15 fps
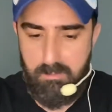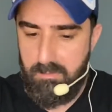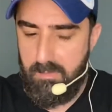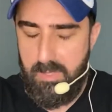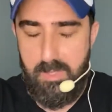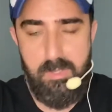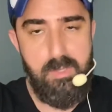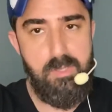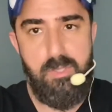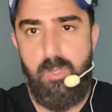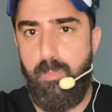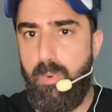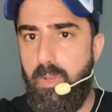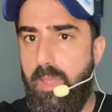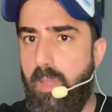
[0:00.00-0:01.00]

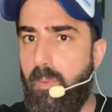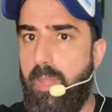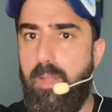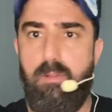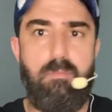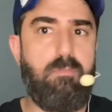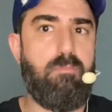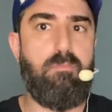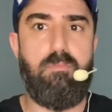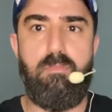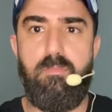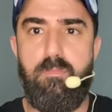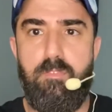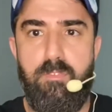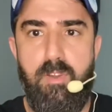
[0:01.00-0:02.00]
super lightweight,
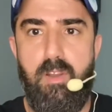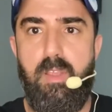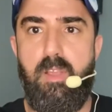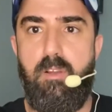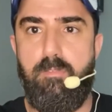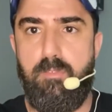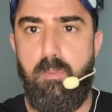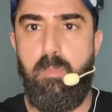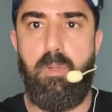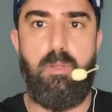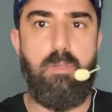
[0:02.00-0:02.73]
very comfortable.